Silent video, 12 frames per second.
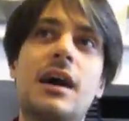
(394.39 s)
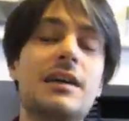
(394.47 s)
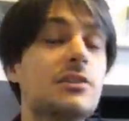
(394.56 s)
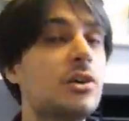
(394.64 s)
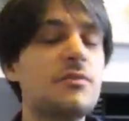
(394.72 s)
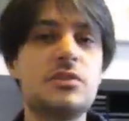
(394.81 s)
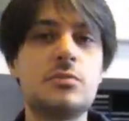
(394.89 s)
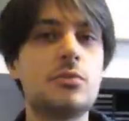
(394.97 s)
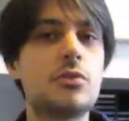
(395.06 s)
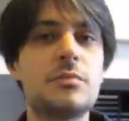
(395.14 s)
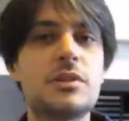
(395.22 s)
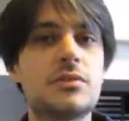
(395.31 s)
I loved it
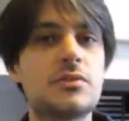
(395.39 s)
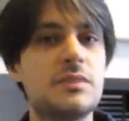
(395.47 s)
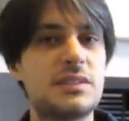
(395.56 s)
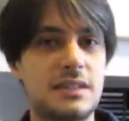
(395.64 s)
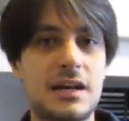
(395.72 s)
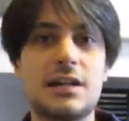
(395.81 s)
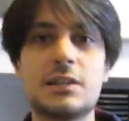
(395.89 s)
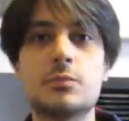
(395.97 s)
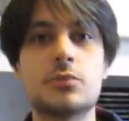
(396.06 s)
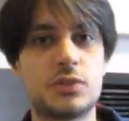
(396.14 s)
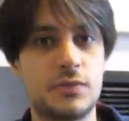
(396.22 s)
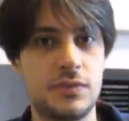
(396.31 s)
more because of its
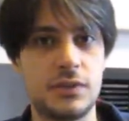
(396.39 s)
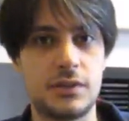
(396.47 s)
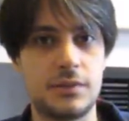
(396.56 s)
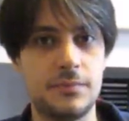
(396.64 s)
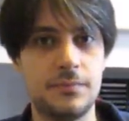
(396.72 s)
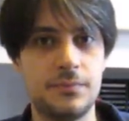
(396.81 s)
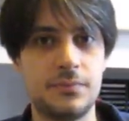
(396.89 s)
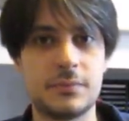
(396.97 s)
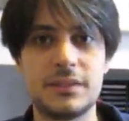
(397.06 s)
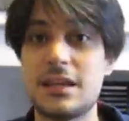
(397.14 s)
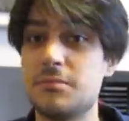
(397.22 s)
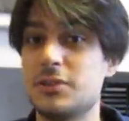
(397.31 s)
atmosphere
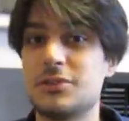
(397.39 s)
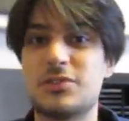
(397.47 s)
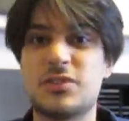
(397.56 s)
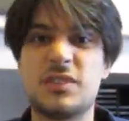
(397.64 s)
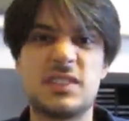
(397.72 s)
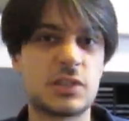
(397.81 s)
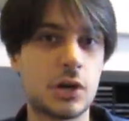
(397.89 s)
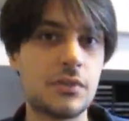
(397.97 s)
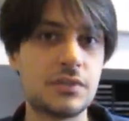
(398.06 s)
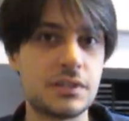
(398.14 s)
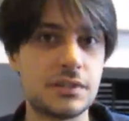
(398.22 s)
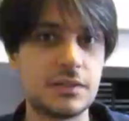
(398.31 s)
than because of its
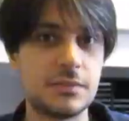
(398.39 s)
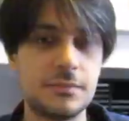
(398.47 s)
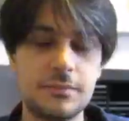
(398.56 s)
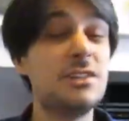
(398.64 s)
content.